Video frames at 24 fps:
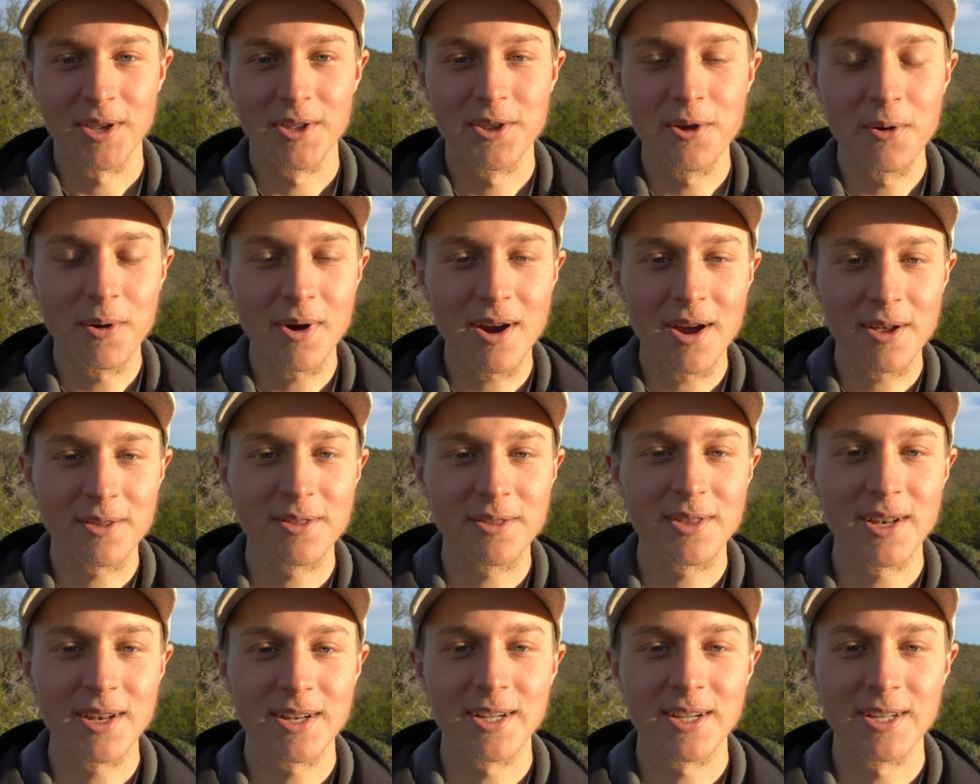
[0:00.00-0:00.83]
Your
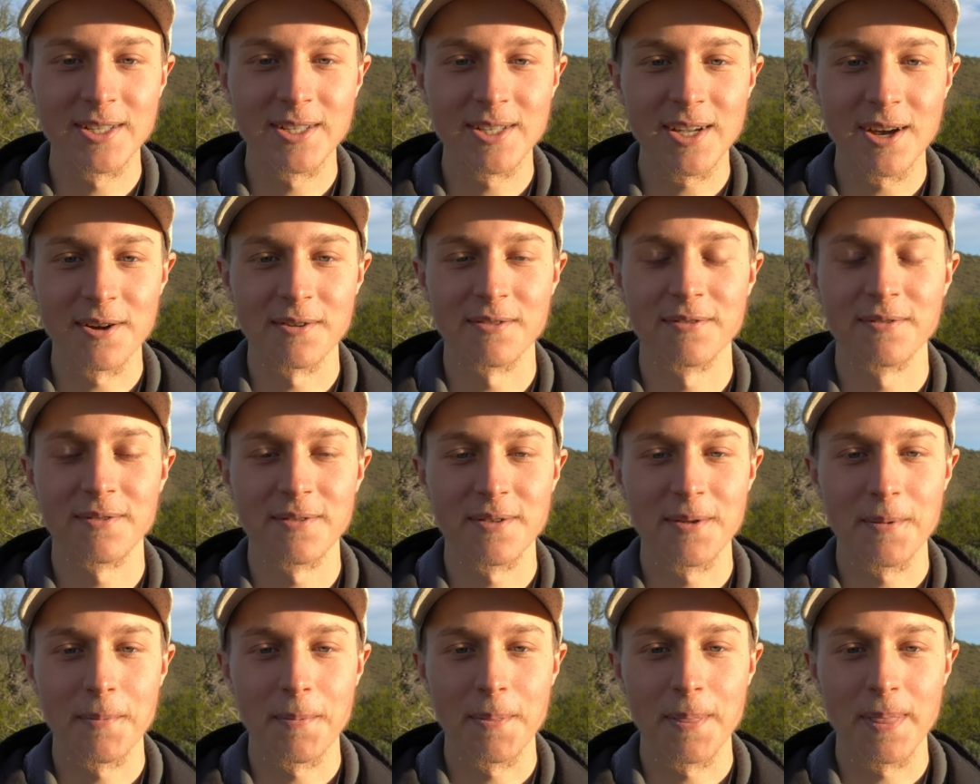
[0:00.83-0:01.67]
authentic self
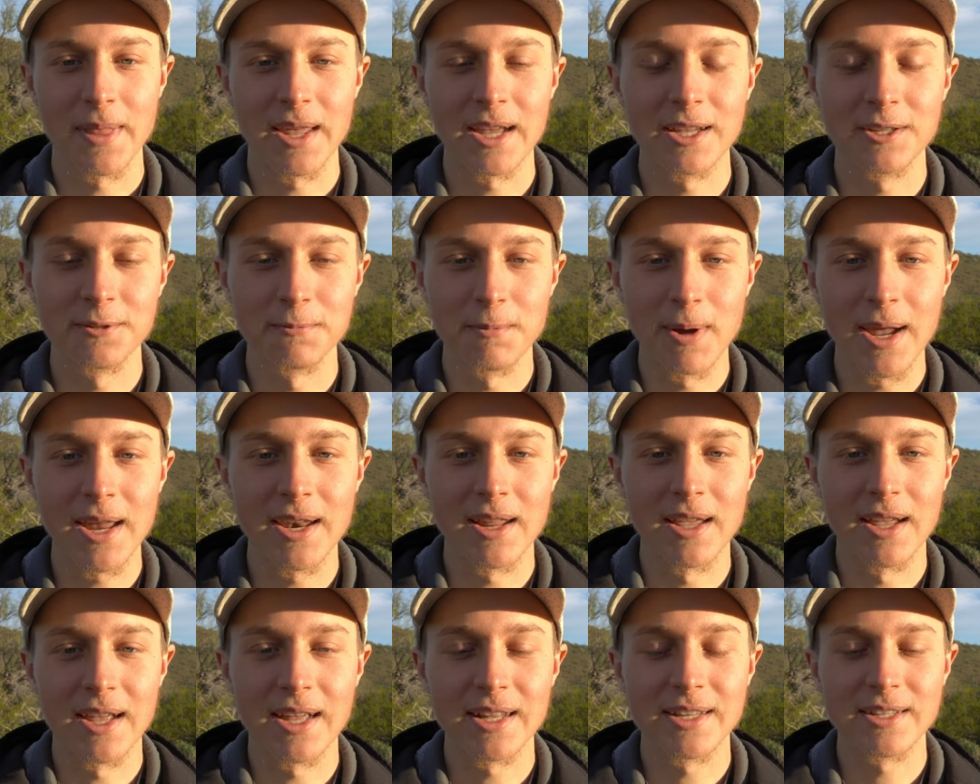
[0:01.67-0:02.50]
is
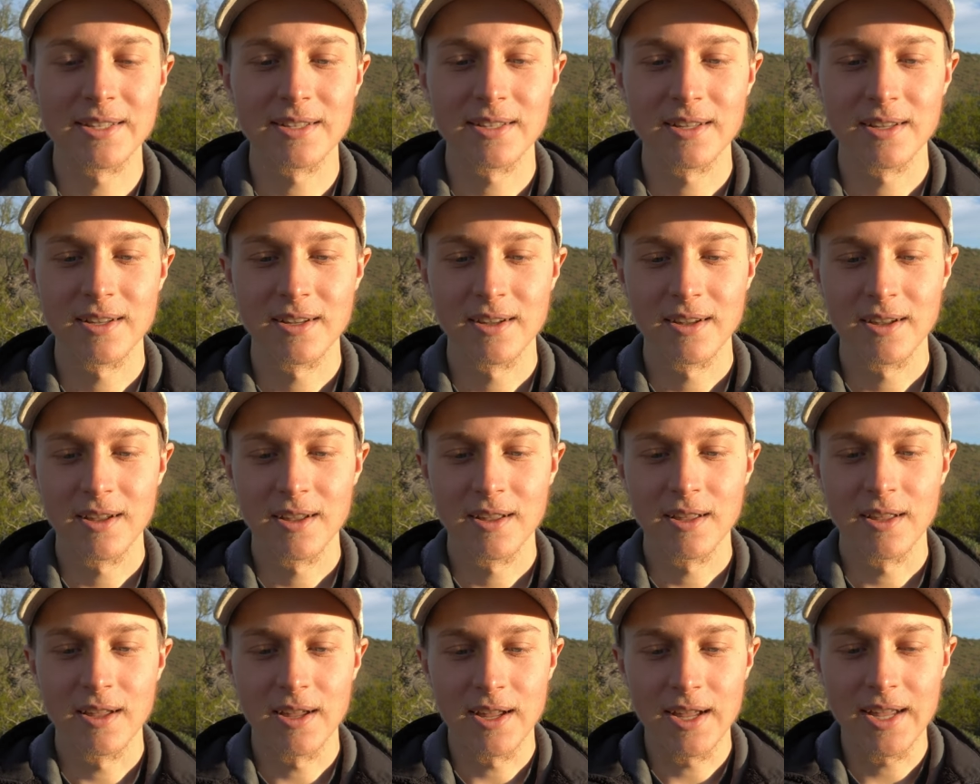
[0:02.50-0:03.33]
waiting. It's
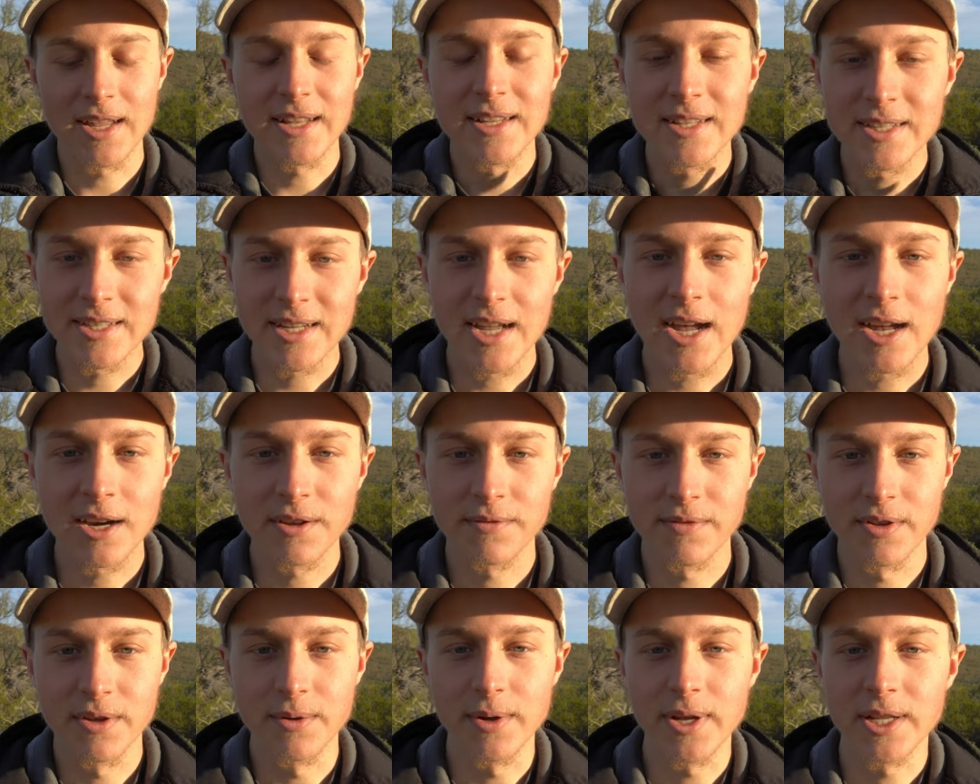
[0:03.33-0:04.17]
inside
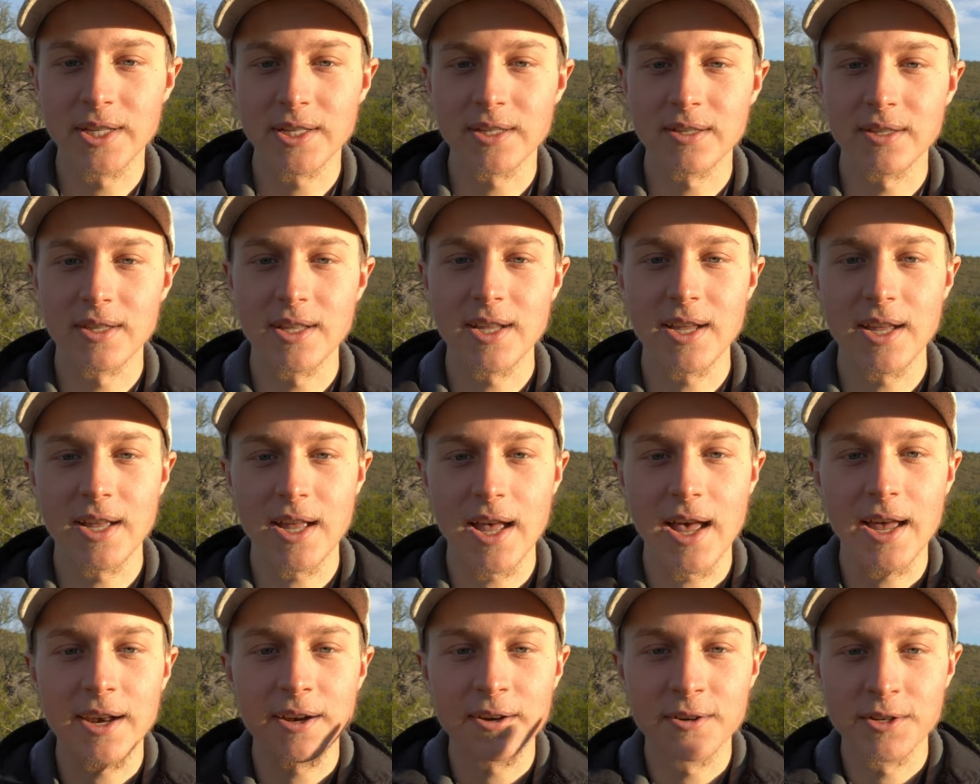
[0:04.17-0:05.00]
of you. It's the
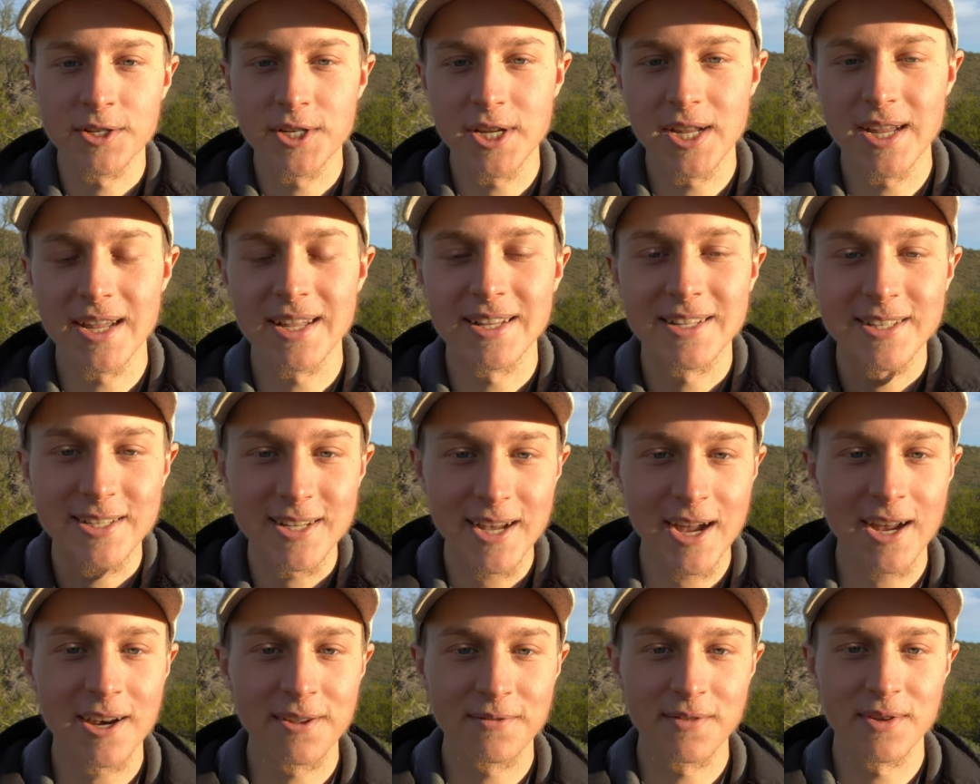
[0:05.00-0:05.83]
energy
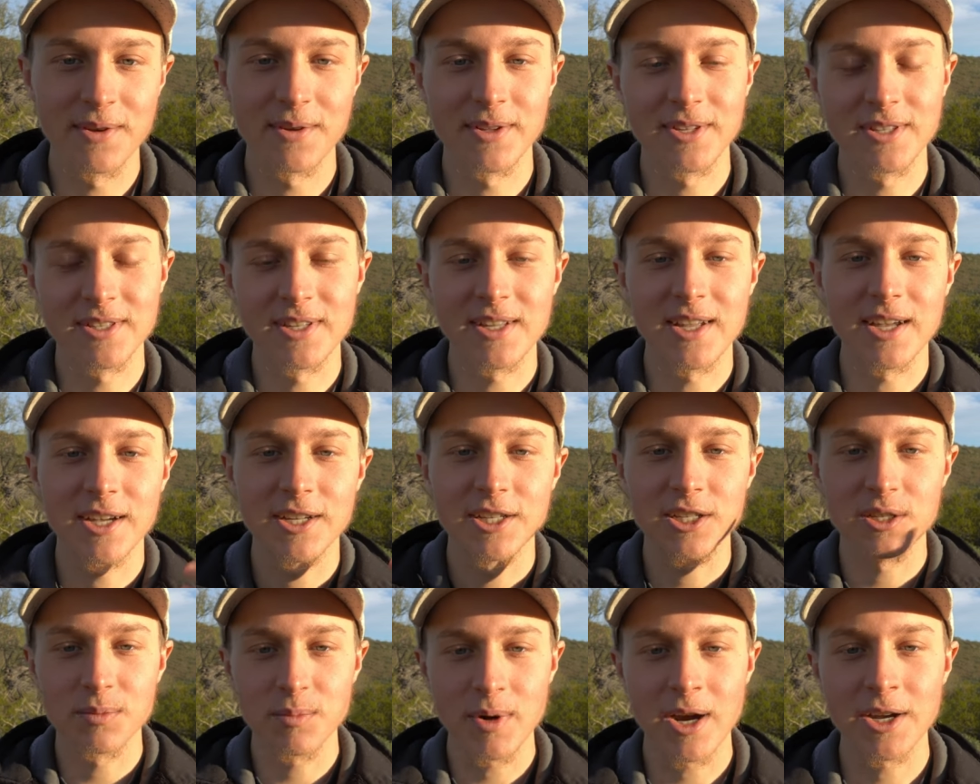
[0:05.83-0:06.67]
inside of you. It's the
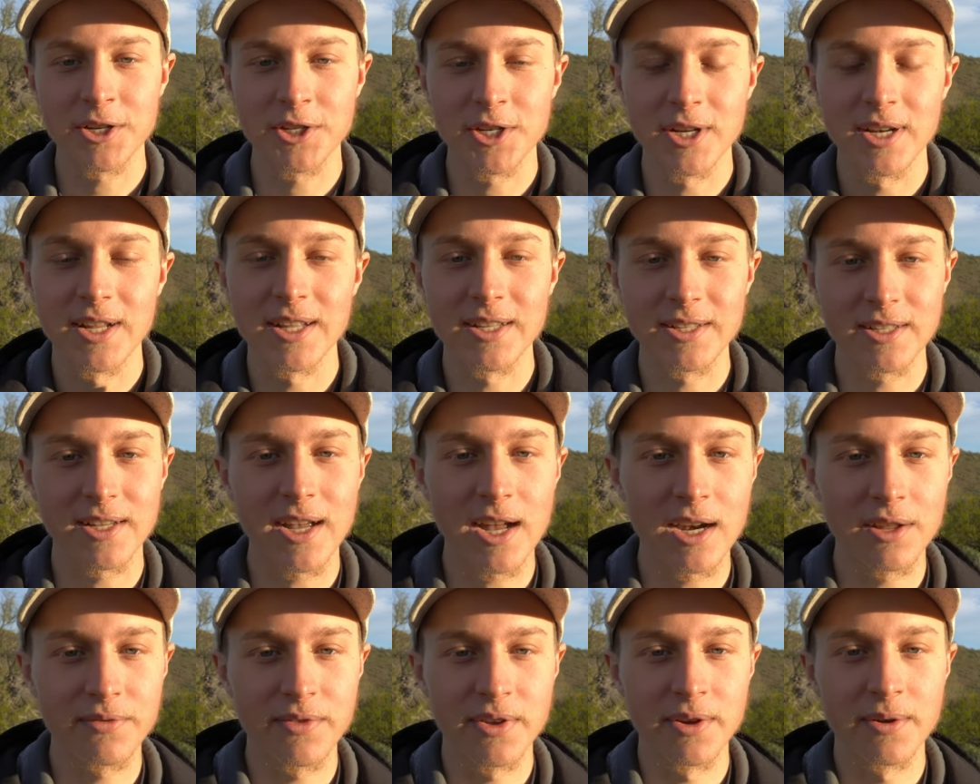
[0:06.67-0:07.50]
expression
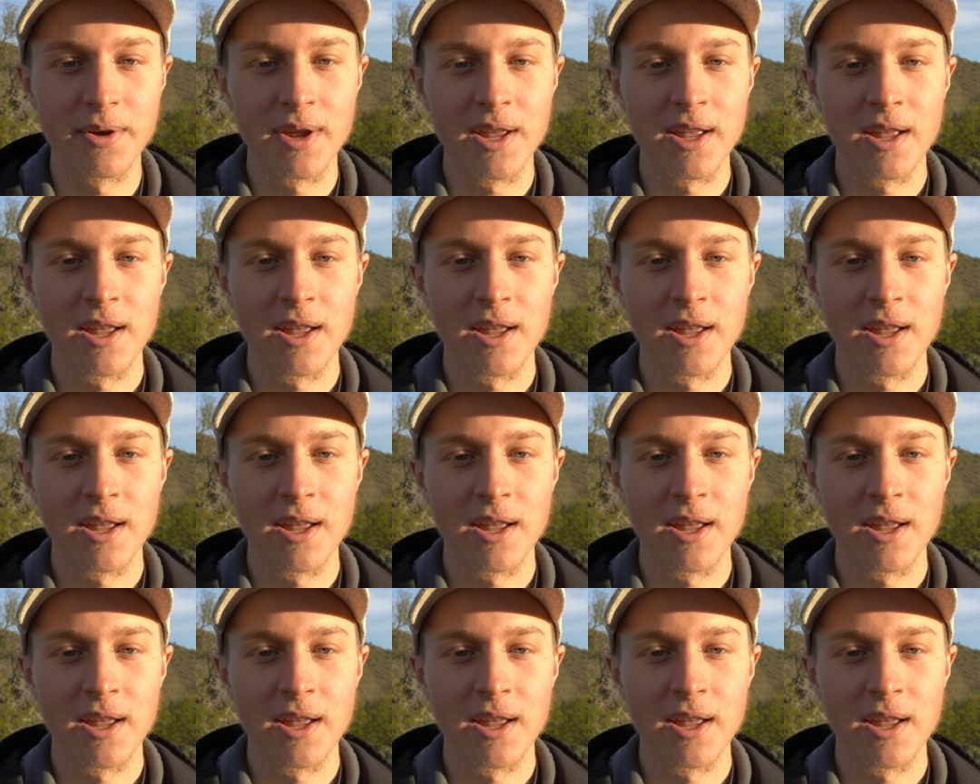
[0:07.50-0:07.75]
inside of you.